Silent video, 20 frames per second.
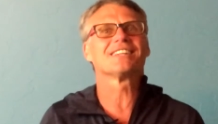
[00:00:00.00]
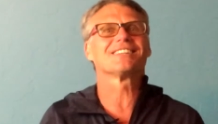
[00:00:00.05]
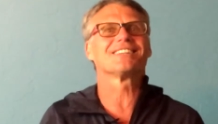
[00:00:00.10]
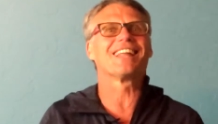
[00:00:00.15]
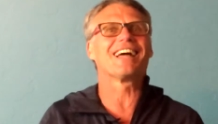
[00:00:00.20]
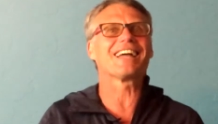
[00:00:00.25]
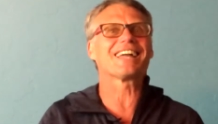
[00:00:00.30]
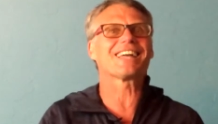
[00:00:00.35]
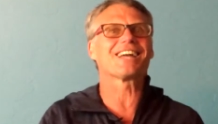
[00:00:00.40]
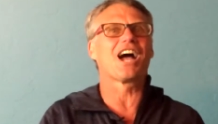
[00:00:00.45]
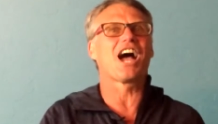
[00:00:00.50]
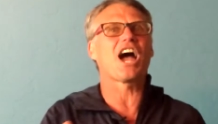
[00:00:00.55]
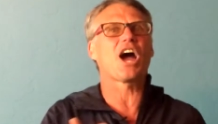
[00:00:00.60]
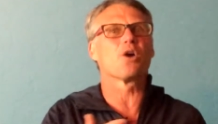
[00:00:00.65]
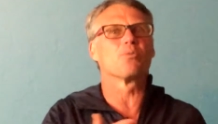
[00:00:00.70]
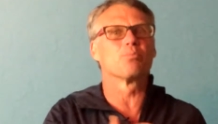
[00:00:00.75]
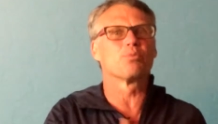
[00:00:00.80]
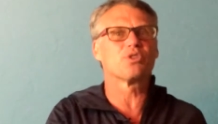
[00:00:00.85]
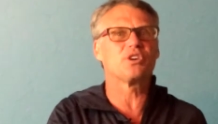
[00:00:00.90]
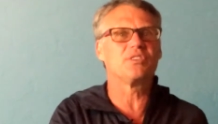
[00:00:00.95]
like
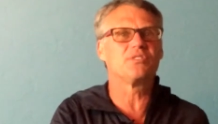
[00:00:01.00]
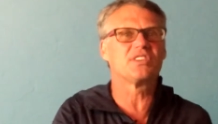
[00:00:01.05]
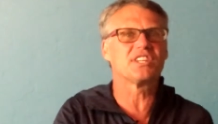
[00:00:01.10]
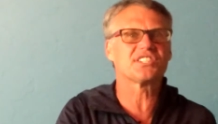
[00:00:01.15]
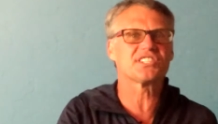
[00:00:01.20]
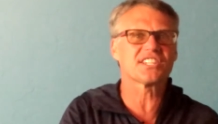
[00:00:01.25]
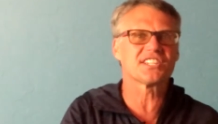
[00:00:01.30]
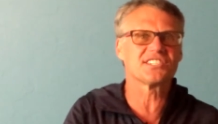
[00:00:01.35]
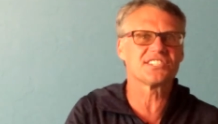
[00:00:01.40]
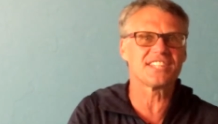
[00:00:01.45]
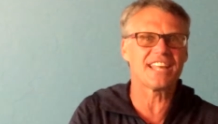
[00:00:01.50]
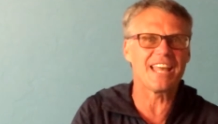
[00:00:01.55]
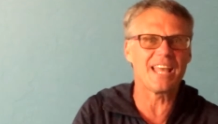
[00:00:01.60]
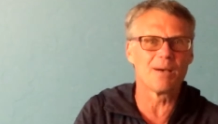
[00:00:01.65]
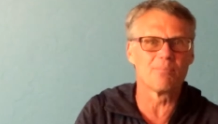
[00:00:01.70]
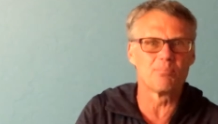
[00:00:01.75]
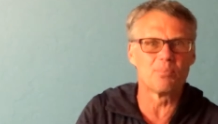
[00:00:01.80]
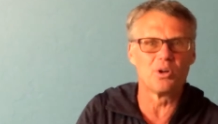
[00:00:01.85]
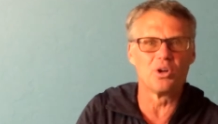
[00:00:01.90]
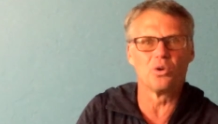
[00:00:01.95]
our previous
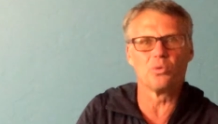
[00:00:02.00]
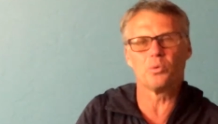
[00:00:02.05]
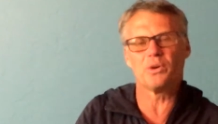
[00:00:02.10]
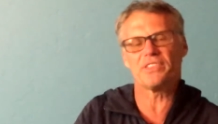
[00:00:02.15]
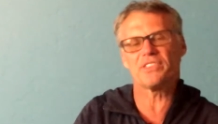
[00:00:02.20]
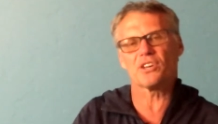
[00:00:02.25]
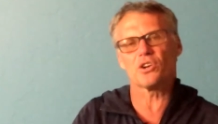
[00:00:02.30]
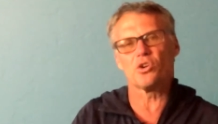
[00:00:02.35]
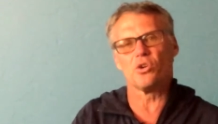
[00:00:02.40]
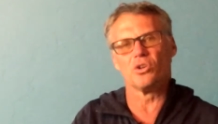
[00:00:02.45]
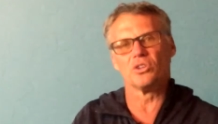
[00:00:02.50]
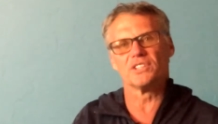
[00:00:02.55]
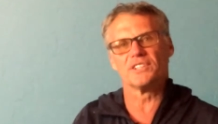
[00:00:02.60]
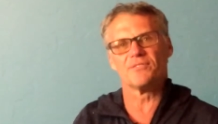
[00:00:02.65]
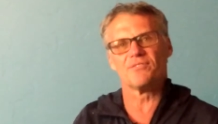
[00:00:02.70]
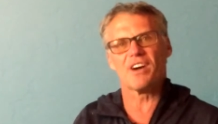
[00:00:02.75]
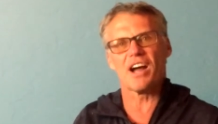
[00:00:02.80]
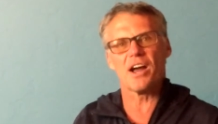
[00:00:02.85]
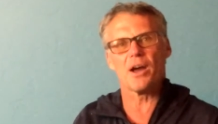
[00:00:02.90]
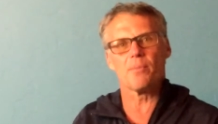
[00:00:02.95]
example with the cold
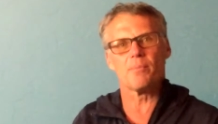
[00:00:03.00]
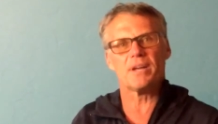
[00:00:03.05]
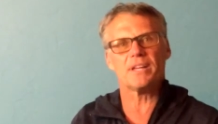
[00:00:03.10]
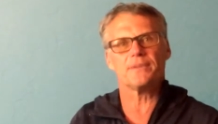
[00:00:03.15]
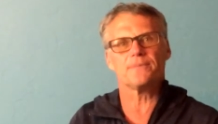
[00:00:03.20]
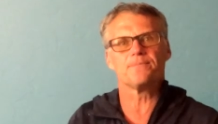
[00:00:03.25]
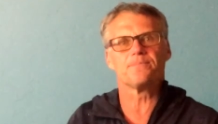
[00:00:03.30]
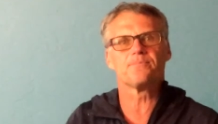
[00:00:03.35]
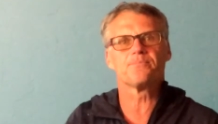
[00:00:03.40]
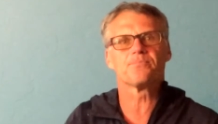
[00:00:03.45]
environment.